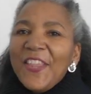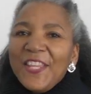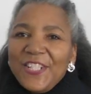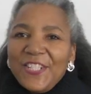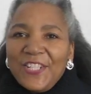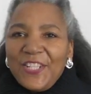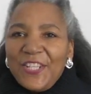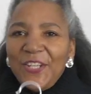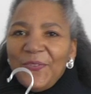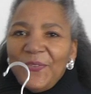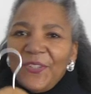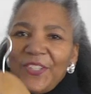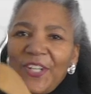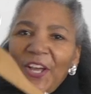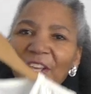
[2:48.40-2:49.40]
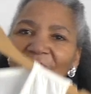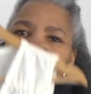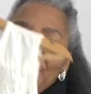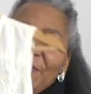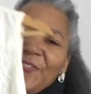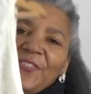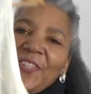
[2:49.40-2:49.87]
This is a cute one. It's
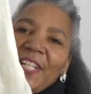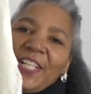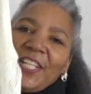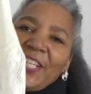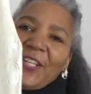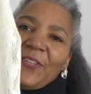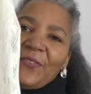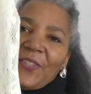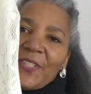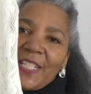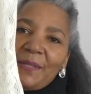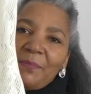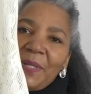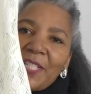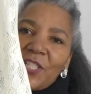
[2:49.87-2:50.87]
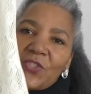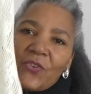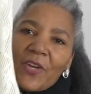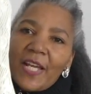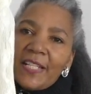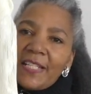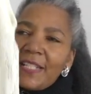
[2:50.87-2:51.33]
a really cute one. It's a mini
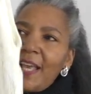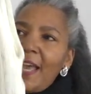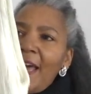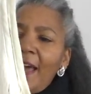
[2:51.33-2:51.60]
dress.